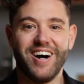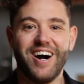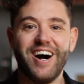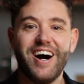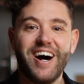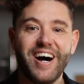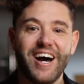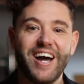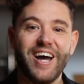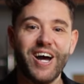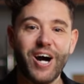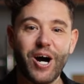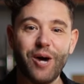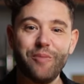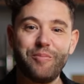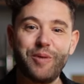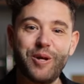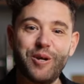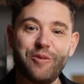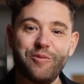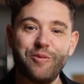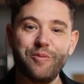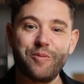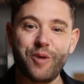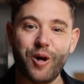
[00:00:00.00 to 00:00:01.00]
Hi, I'm
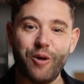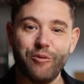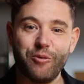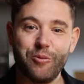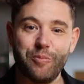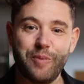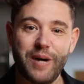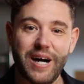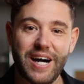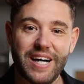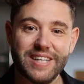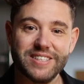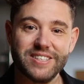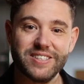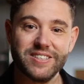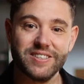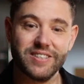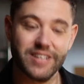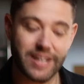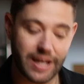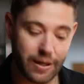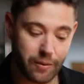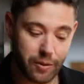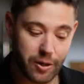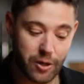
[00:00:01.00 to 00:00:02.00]
Peter from Coffee Parts, and
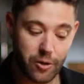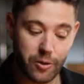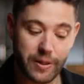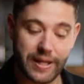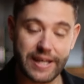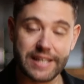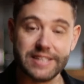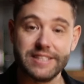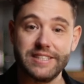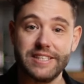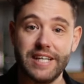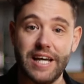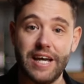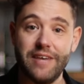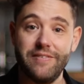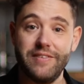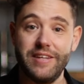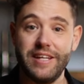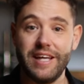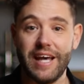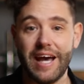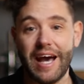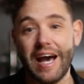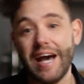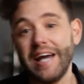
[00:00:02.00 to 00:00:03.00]
today we're looking at
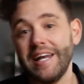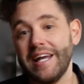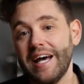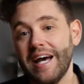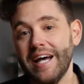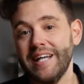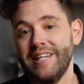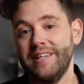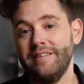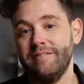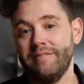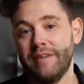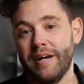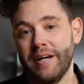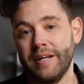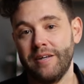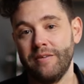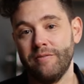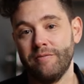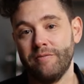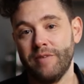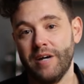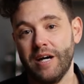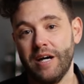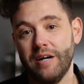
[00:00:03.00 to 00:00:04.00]
safety and
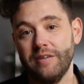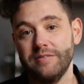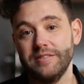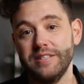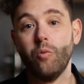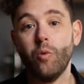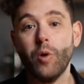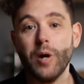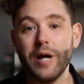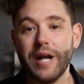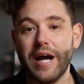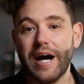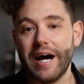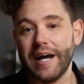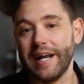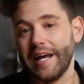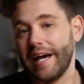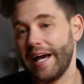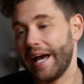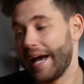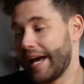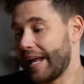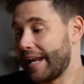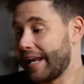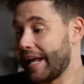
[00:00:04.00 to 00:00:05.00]
anti-vacuum valves. What are
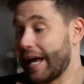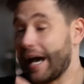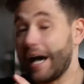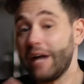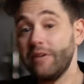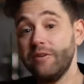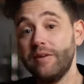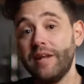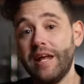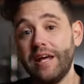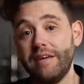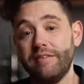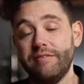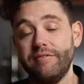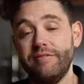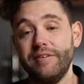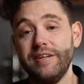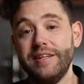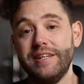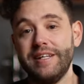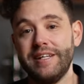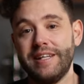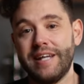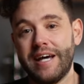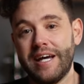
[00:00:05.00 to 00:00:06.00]
they and how do they
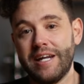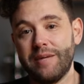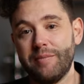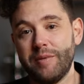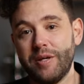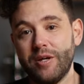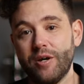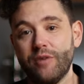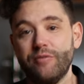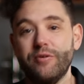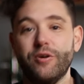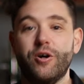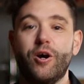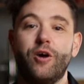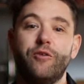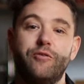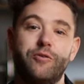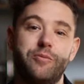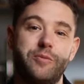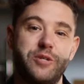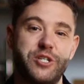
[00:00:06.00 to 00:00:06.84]
fit the anatomy of a coffee